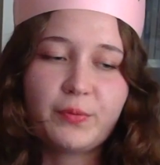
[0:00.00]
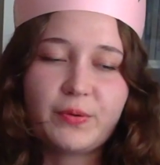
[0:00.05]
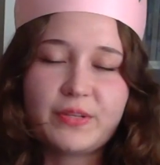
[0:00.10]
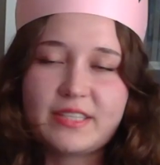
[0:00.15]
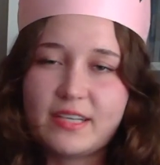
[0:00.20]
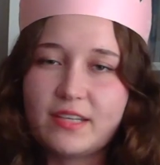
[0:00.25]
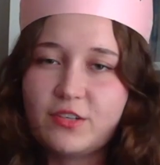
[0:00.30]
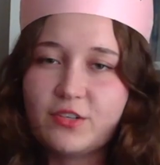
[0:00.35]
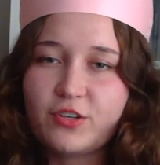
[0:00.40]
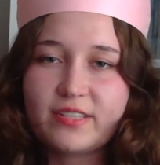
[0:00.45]
But
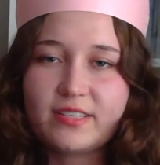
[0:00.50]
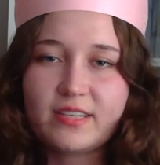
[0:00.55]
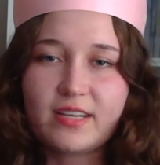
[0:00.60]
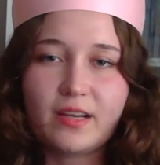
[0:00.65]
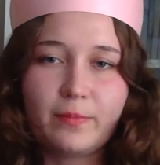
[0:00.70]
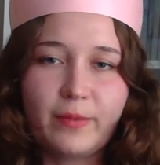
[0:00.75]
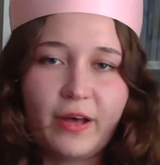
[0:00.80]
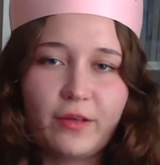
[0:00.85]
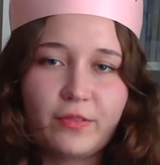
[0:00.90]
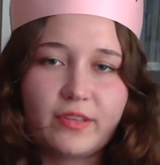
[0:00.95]
what's
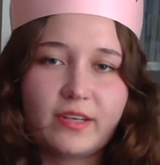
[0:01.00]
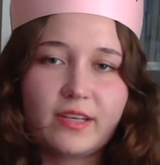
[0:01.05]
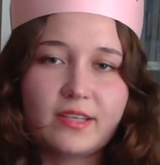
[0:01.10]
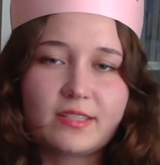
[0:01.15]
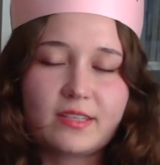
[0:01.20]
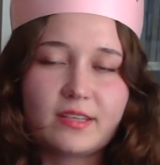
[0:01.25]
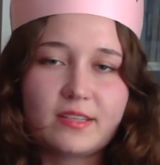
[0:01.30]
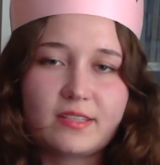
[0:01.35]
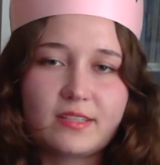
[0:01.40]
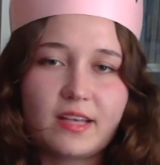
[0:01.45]
interesting about
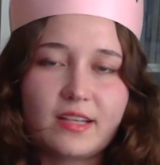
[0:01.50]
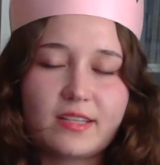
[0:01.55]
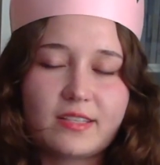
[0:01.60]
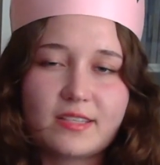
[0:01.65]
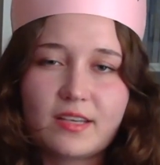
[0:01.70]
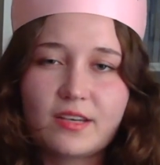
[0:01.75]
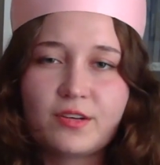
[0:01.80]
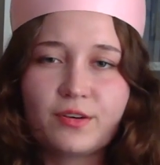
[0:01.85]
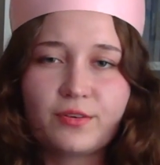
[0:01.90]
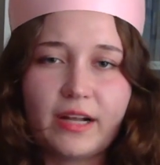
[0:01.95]
this is that
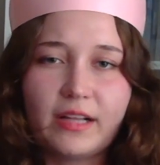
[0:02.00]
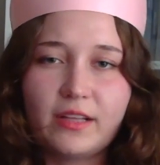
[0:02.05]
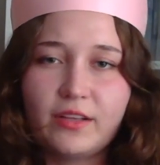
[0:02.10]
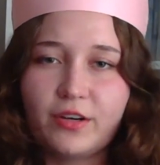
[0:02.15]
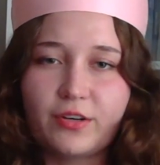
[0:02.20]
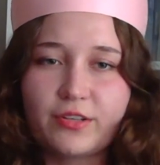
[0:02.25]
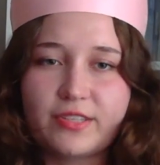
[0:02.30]
Cinderella